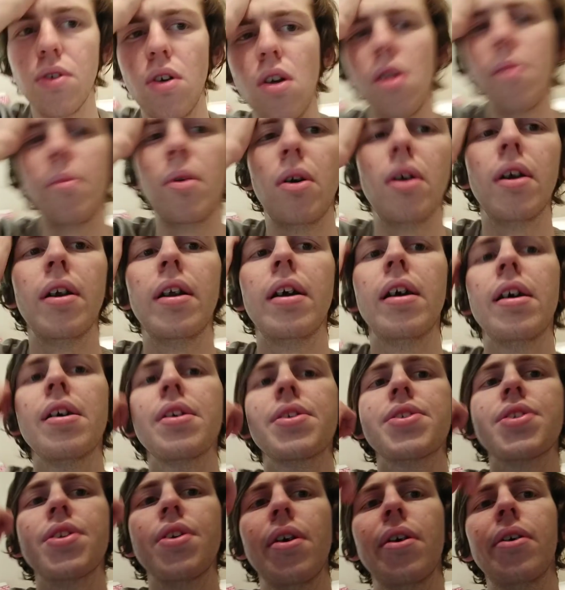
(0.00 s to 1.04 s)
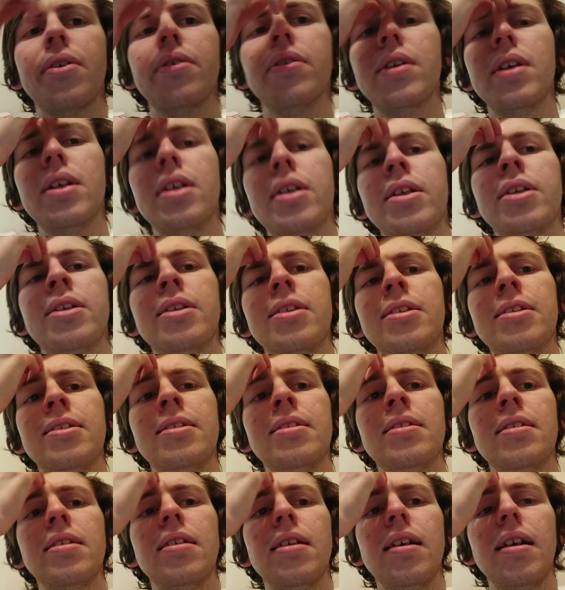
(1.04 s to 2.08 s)
time right now, so
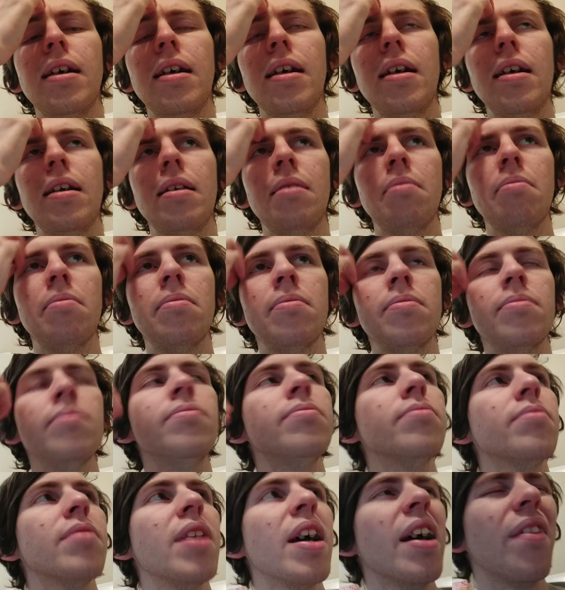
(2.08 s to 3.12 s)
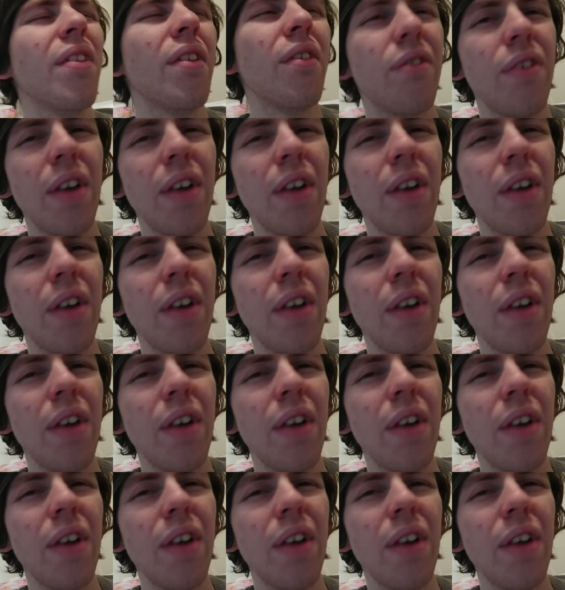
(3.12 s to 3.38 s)
um, and the